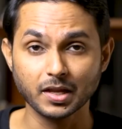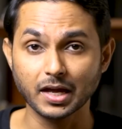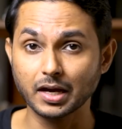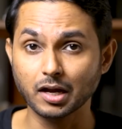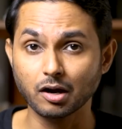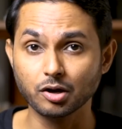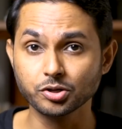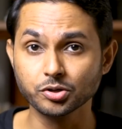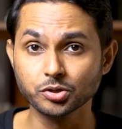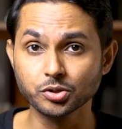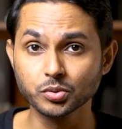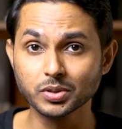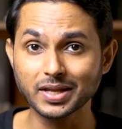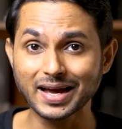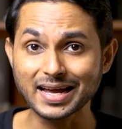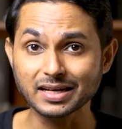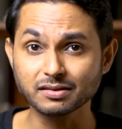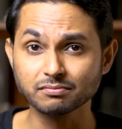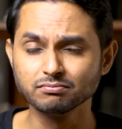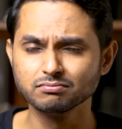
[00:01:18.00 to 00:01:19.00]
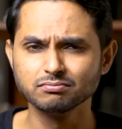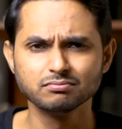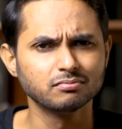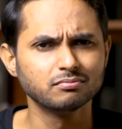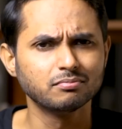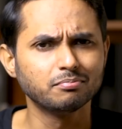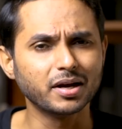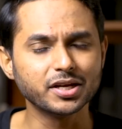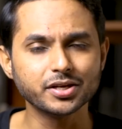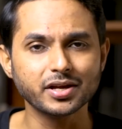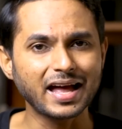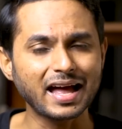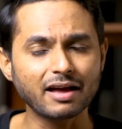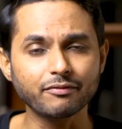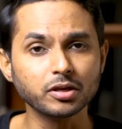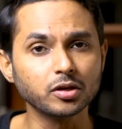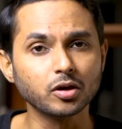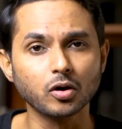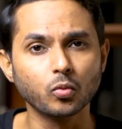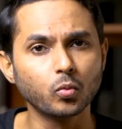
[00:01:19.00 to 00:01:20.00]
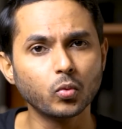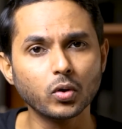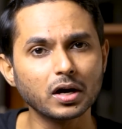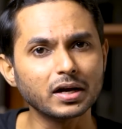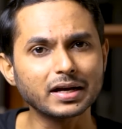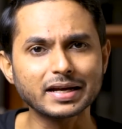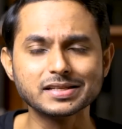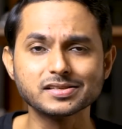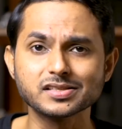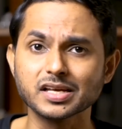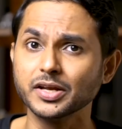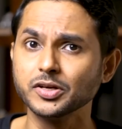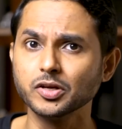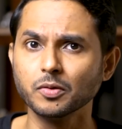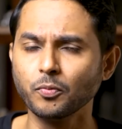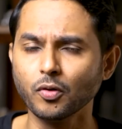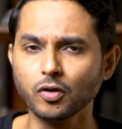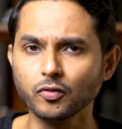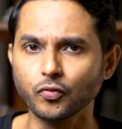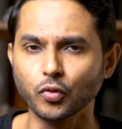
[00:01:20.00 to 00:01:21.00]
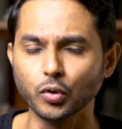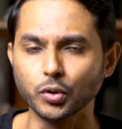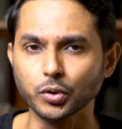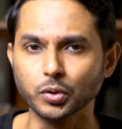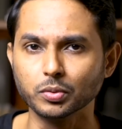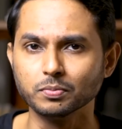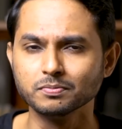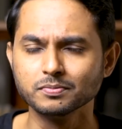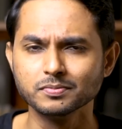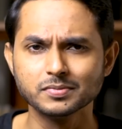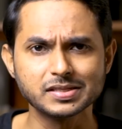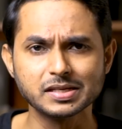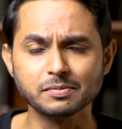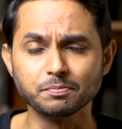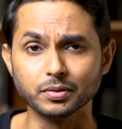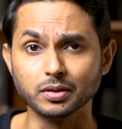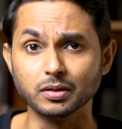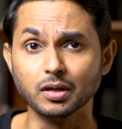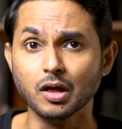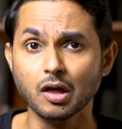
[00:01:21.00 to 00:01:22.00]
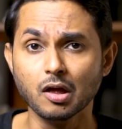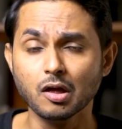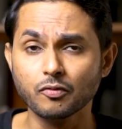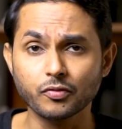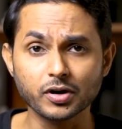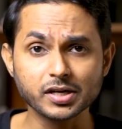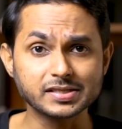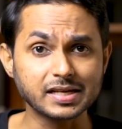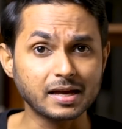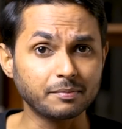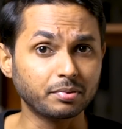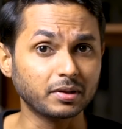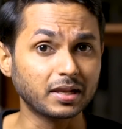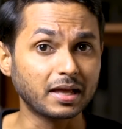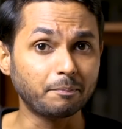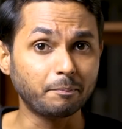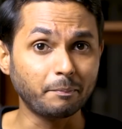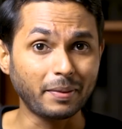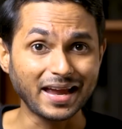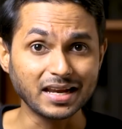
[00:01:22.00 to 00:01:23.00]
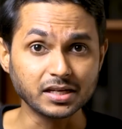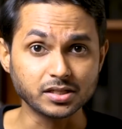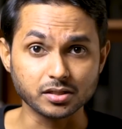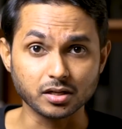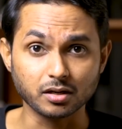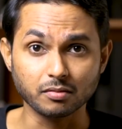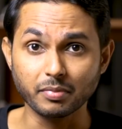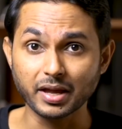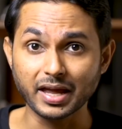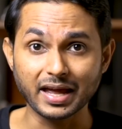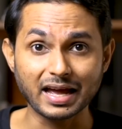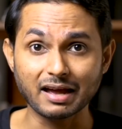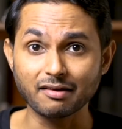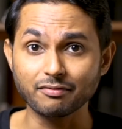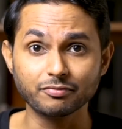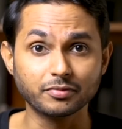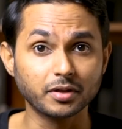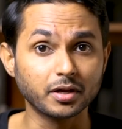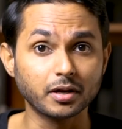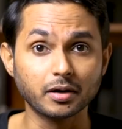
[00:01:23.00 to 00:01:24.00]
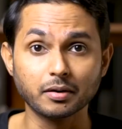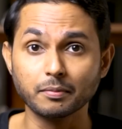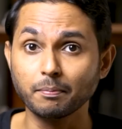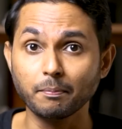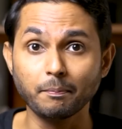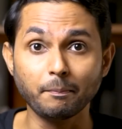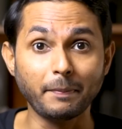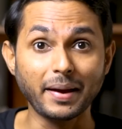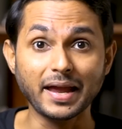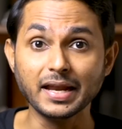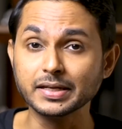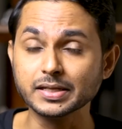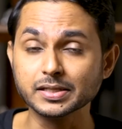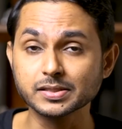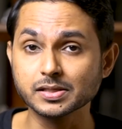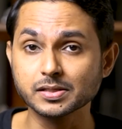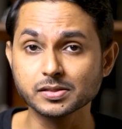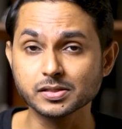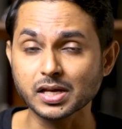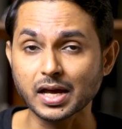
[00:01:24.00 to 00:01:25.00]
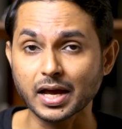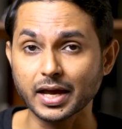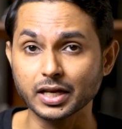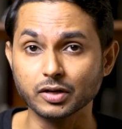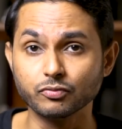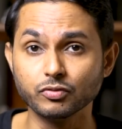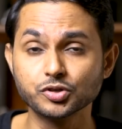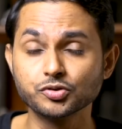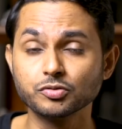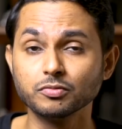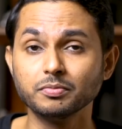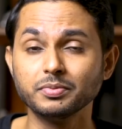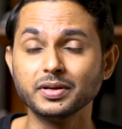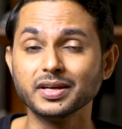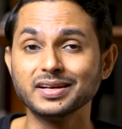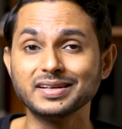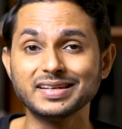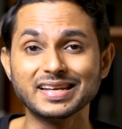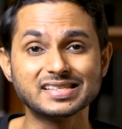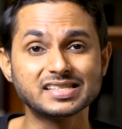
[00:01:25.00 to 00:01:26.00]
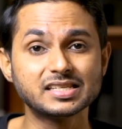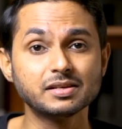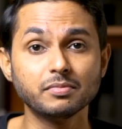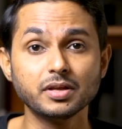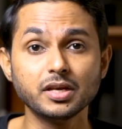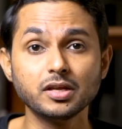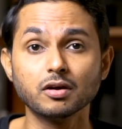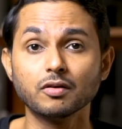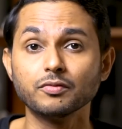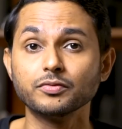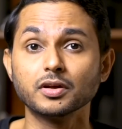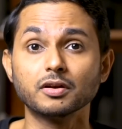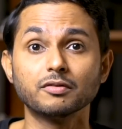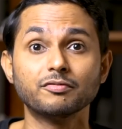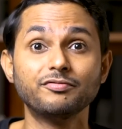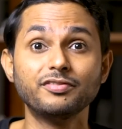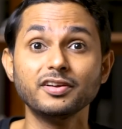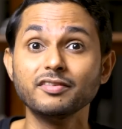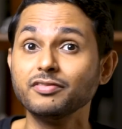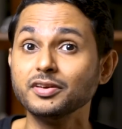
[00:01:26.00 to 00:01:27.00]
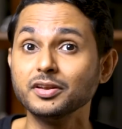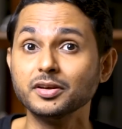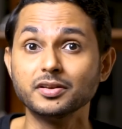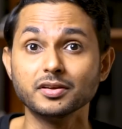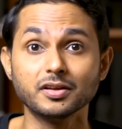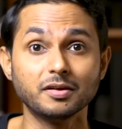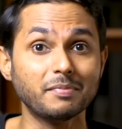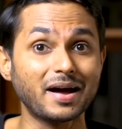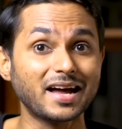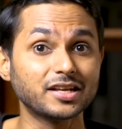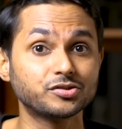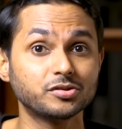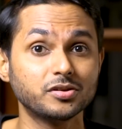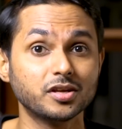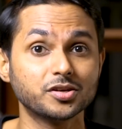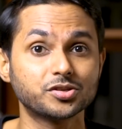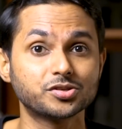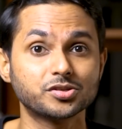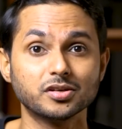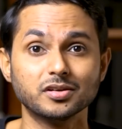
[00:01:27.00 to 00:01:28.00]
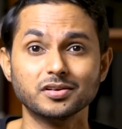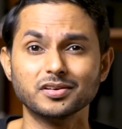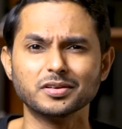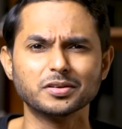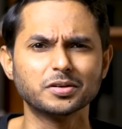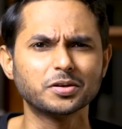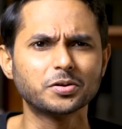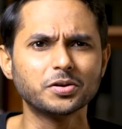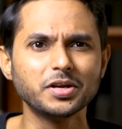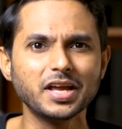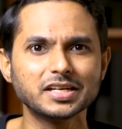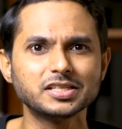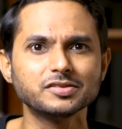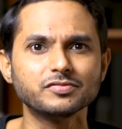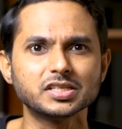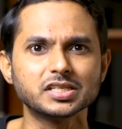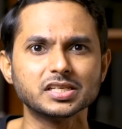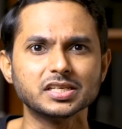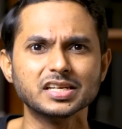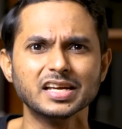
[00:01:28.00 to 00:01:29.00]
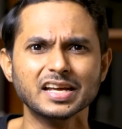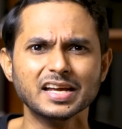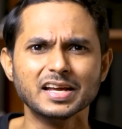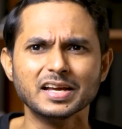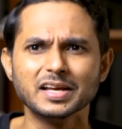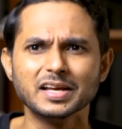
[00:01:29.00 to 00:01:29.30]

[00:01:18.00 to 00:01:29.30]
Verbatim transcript: And how do you do that? By having your work inside your portfolio. Simple. For example, a painter may have their paintings inside, which will be a testimony of their vivid imagination, creativity,